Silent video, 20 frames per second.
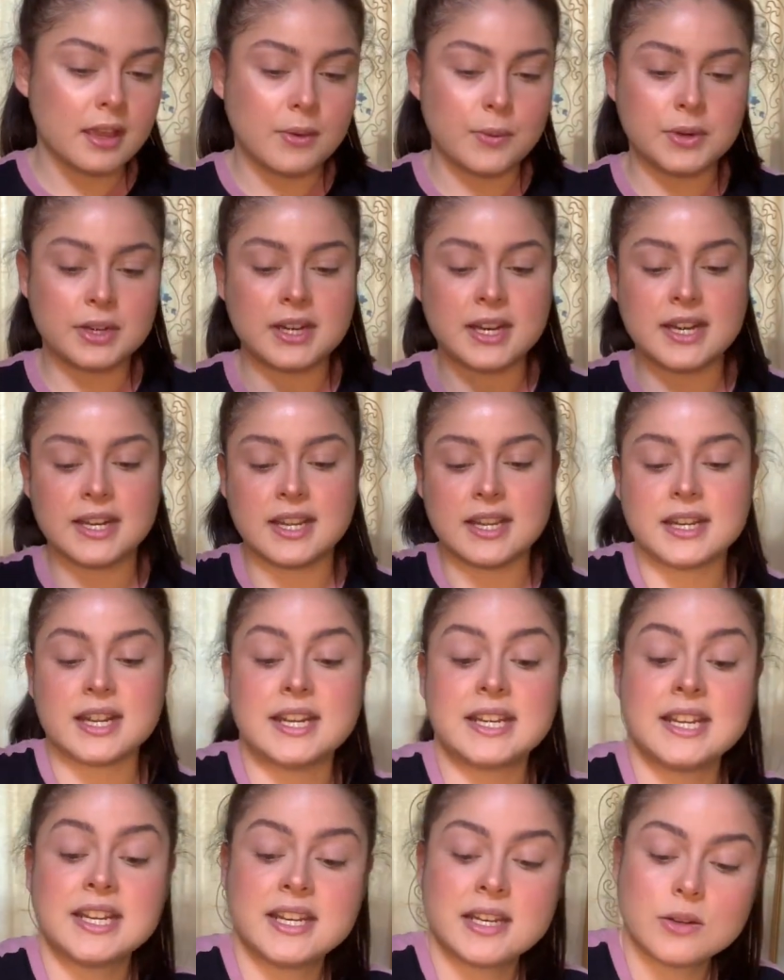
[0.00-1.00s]
What did I need?
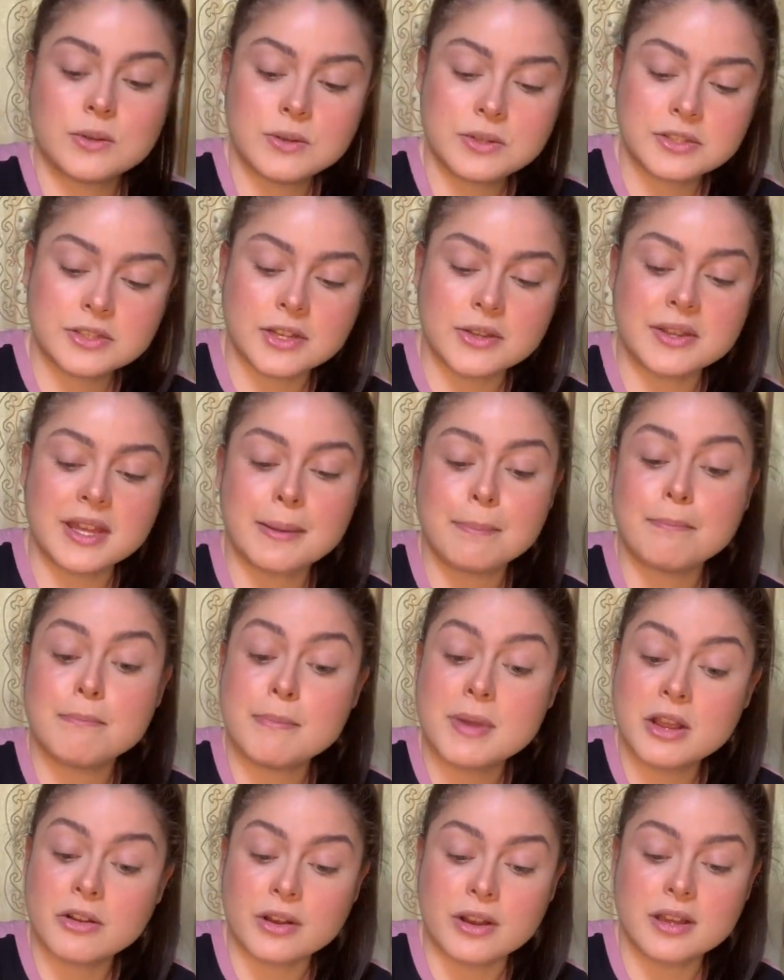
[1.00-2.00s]
I needed also that
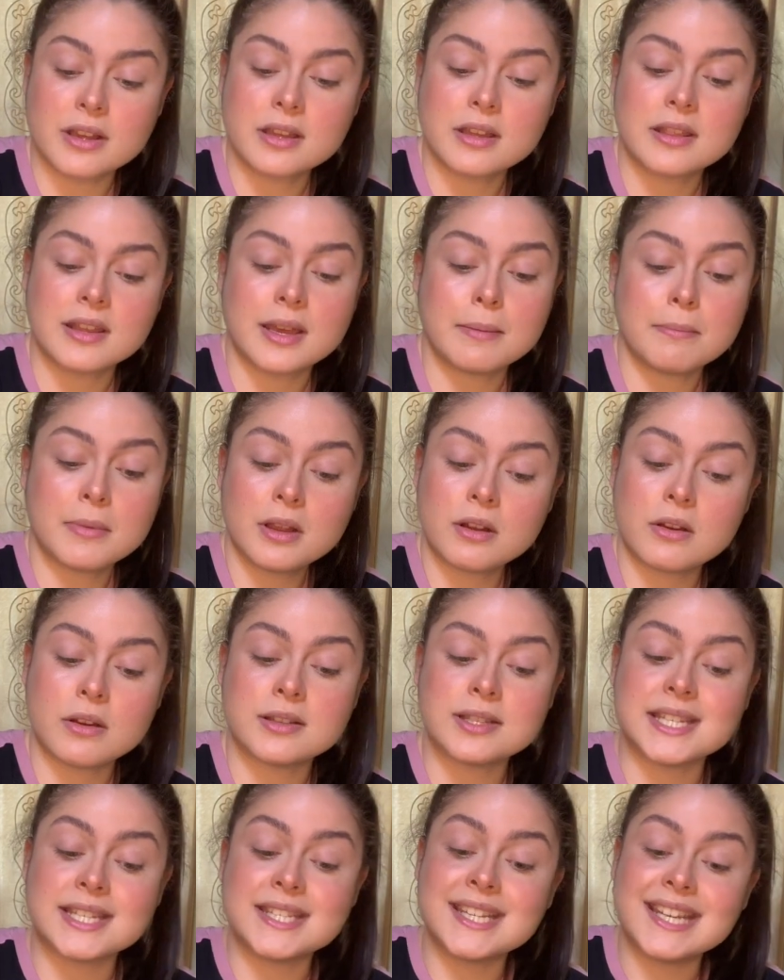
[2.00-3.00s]
mirror. That mirror
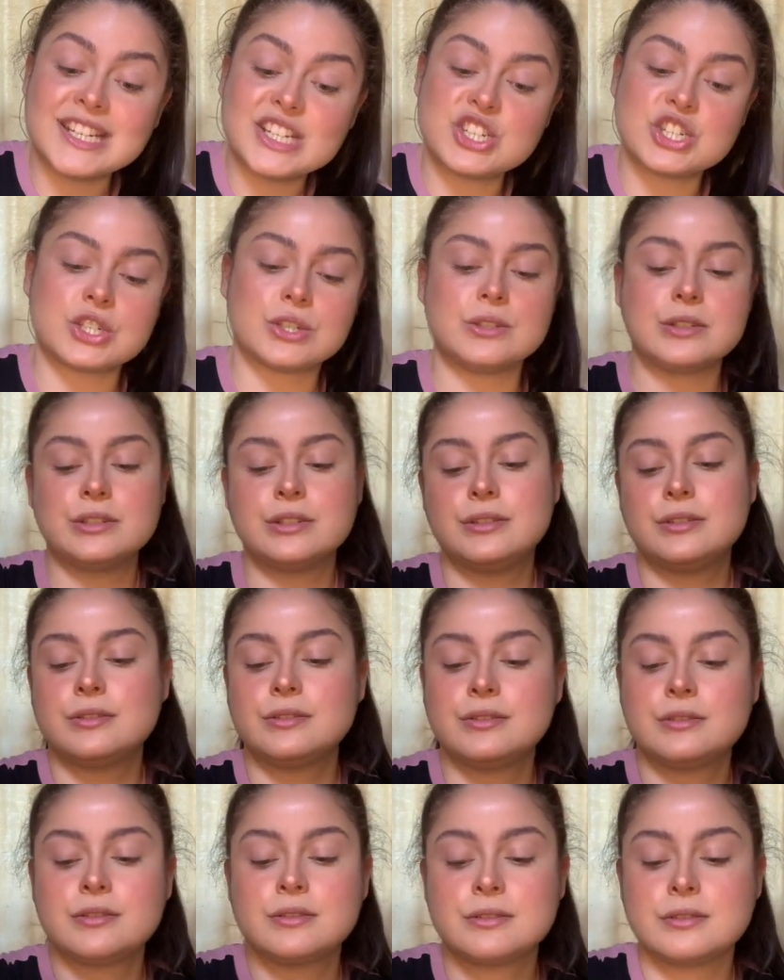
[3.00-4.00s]
is essential.
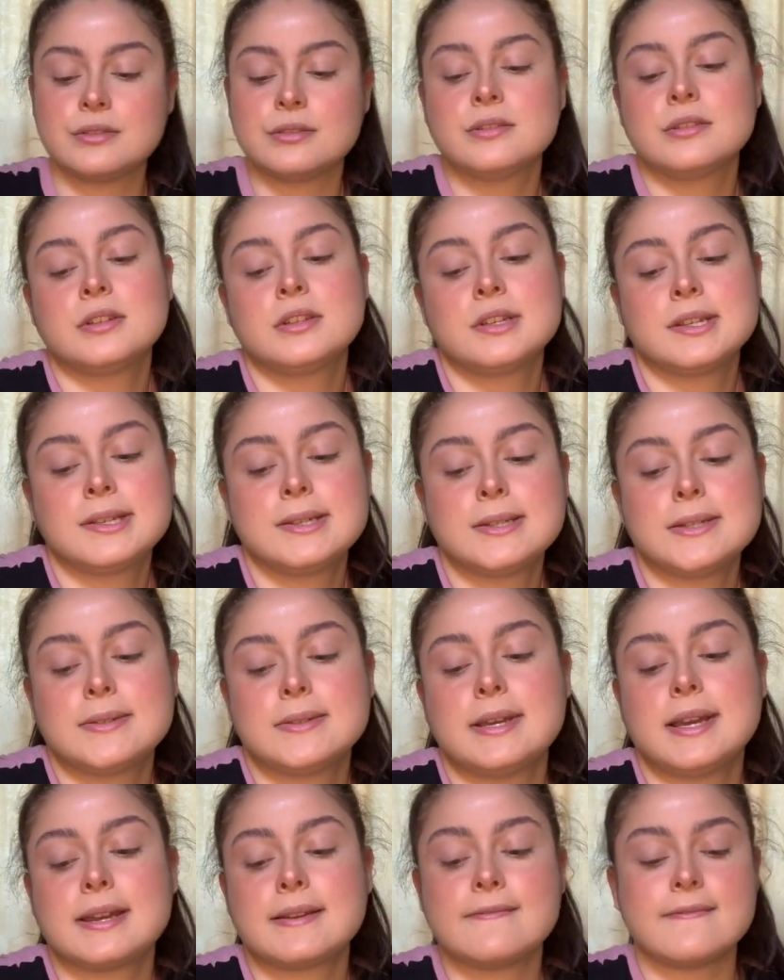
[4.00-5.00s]

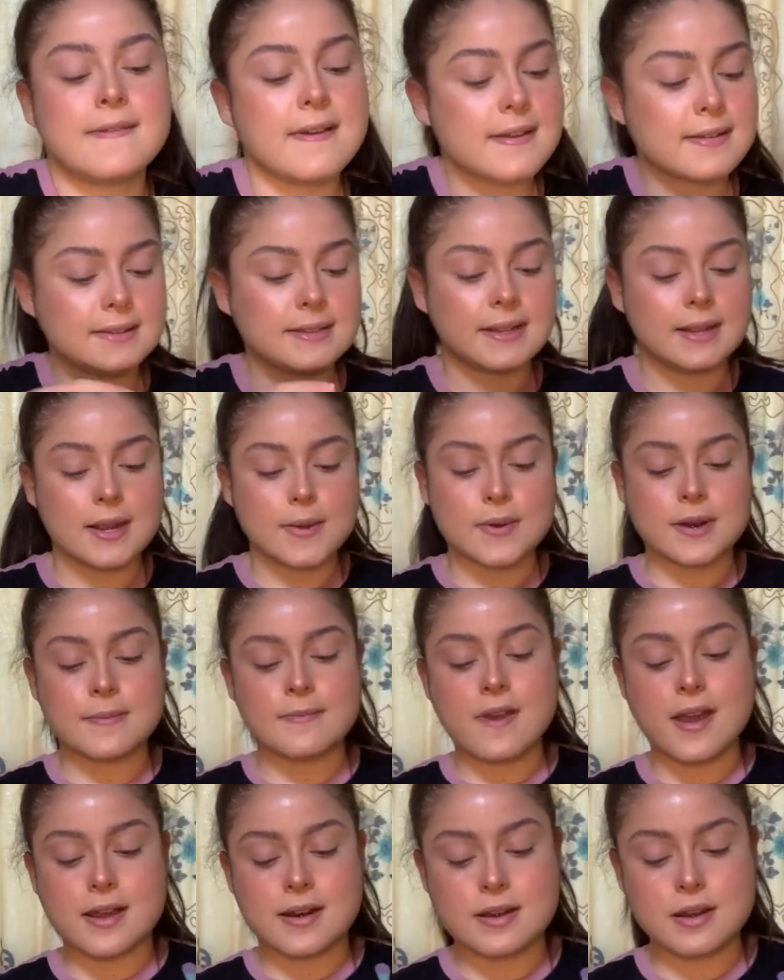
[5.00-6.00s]
So I can fucking see what
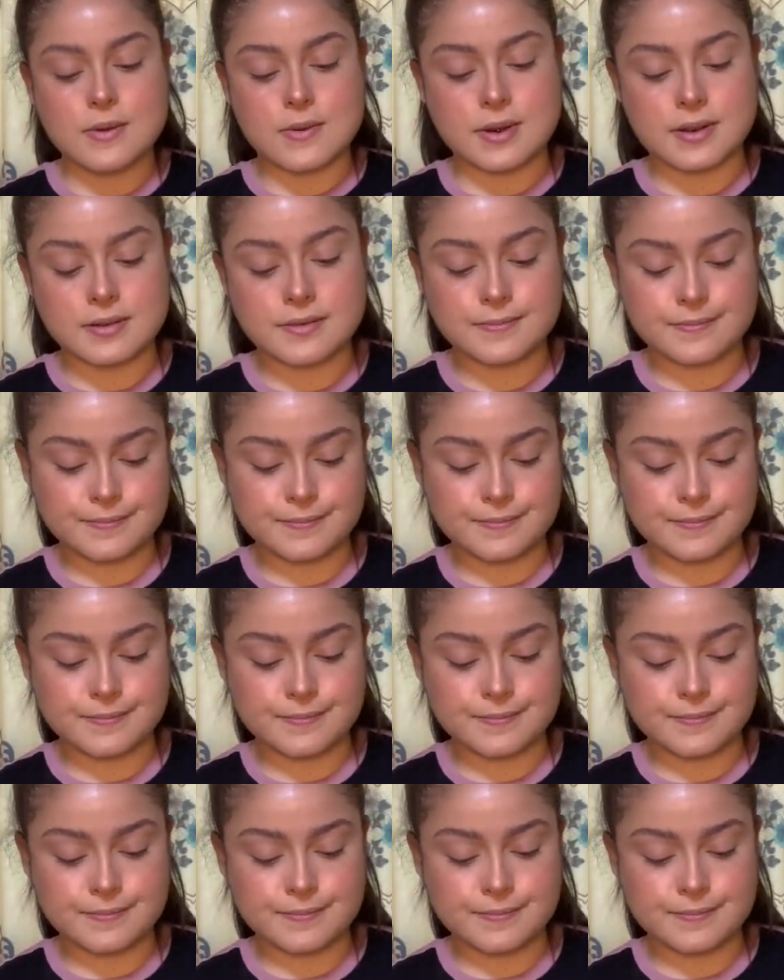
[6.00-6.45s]
I'm fucking doing.